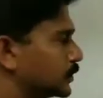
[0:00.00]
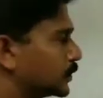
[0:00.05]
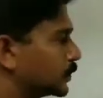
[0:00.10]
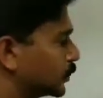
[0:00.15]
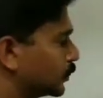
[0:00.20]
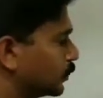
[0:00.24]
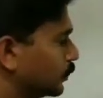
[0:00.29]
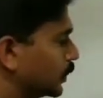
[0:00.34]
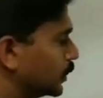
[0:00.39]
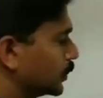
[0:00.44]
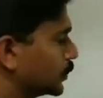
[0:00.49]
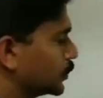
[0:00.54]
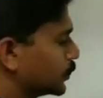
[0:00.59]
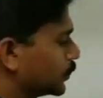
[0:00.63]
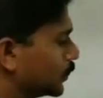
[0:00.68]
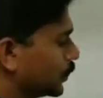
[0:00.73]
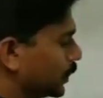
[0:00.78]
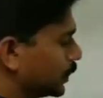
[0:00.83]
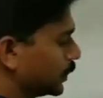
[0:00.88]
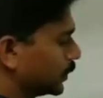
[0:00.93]
So we can
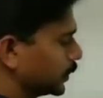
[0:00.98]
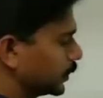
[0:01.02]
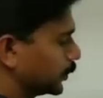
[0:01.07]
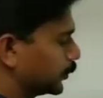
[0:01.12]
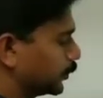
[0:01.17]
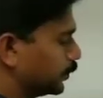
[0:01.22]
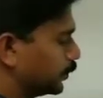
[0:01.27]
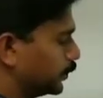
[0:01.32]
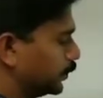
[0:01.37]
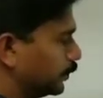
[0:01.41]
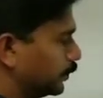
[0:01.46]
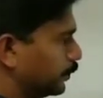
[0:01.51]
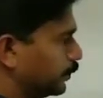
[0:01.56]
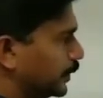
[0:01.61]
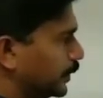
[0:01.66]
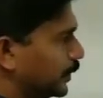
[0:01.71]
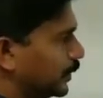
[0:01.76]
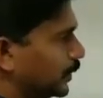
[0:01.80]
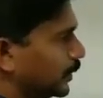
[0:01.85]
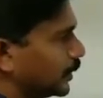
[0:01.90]
join that
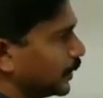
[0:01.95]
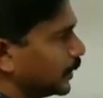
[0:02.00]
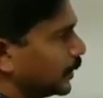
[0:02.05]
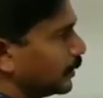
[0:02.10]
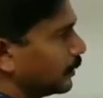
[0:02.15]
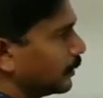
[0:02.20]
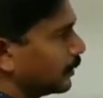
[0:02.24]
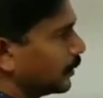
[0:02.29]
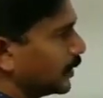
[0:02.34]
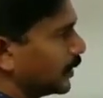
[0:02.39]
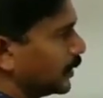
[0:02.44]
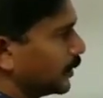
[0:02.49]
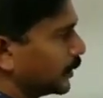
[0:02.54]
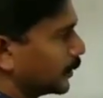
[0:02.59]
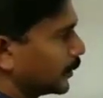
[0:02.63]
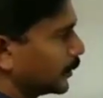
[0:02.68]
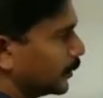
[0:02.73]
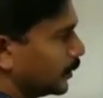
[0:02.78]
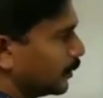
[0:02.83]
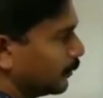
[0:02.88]
P and R.